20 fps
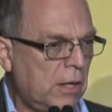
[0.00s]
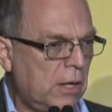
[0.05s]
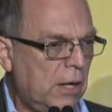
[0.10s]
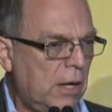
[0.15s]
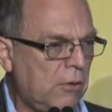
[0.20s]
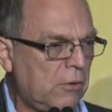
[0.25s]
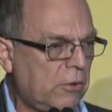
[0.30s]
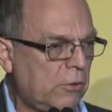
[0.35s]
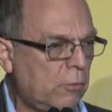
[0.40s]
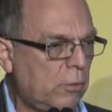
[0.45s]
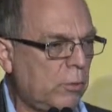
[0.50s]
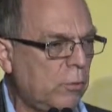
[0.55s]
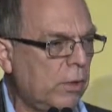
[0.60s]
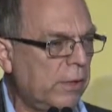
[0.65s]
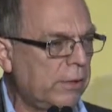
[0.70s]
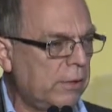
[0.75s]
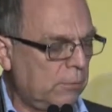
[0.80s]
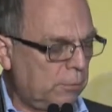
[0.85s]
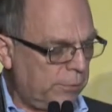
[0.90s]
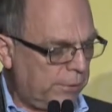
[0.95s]
how could we
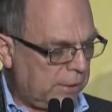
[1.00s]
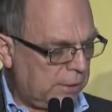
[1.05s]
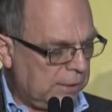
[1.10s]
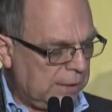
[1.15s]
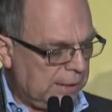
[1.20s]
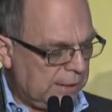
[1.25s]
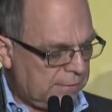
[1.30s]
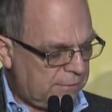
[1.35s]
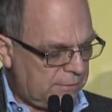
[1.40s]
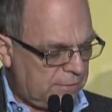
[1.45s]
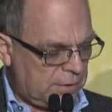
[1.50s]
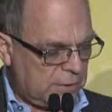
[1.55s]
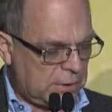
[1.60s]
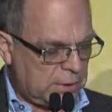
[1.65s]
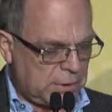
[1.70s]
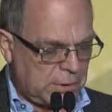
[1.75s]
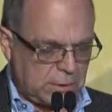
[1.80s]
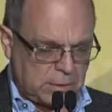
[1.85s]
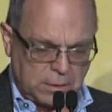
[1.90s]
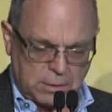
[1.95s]
wind up with a glass ceiling